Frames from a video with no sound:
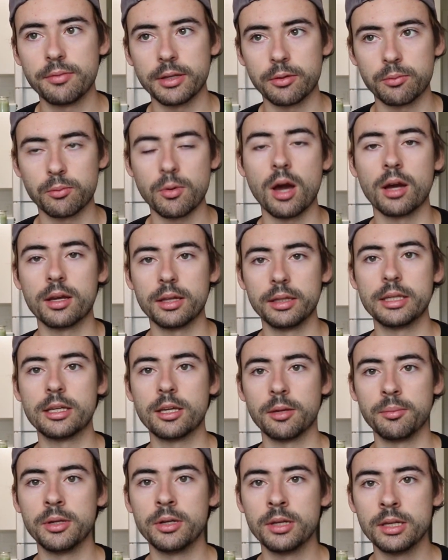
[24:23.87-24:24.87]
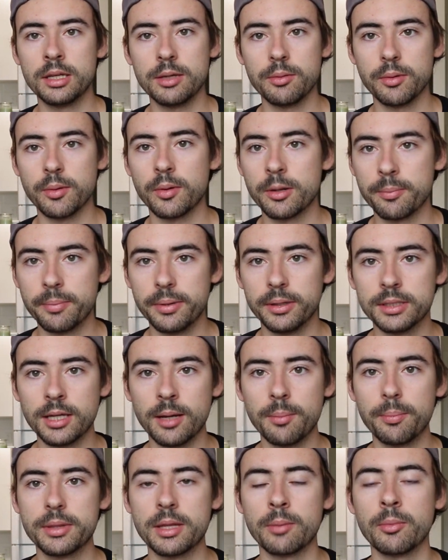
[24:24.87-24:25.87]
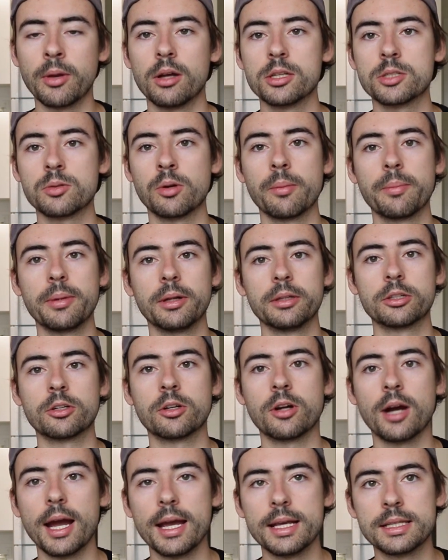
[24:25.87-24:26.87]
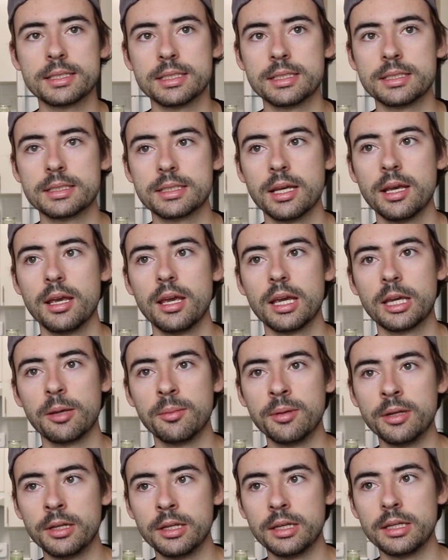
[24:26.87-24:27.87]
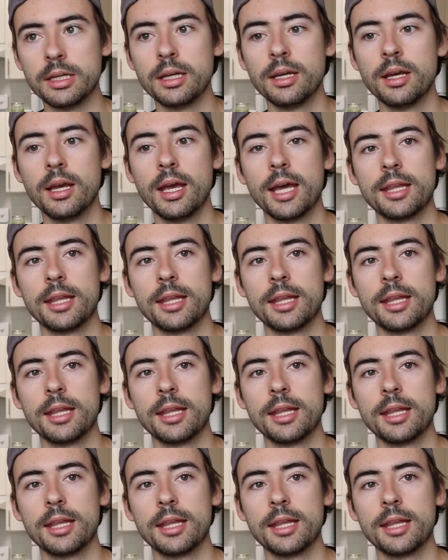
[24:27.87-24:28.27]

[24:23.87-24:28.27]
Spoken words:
Like Rocket League community we want to build up, but then we also want to build Criius's community,